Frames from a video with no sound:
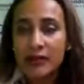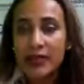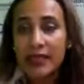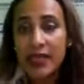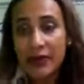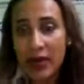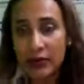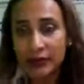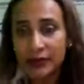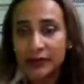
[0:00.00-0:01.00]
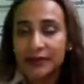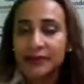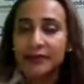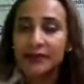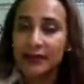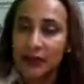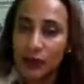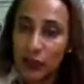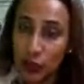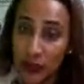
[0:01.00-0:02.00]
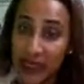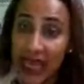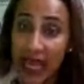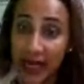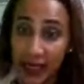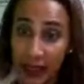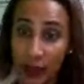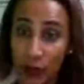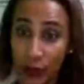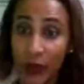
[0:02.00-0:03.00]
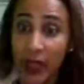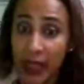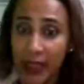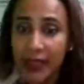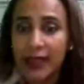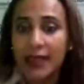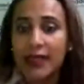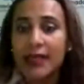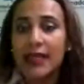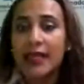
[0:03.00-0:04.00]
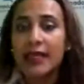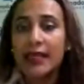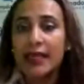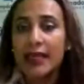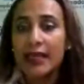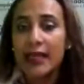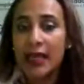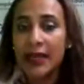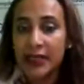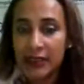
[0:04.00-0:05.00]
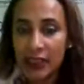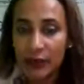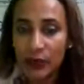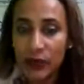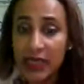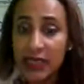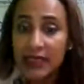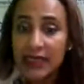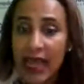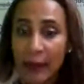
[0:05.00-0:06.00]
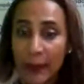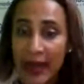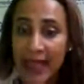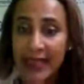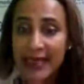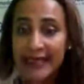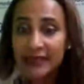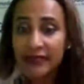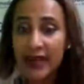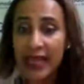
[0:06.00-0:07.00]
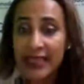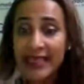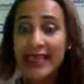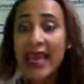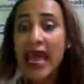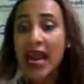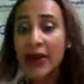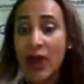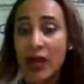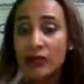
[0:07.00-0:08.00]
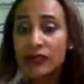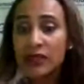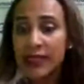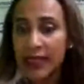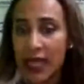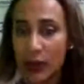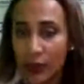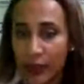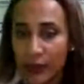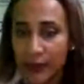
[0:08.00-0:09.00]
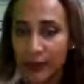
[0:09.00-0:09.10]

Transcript: Round y around, which means alrededor de. An example is, a plane is flying around the cloud.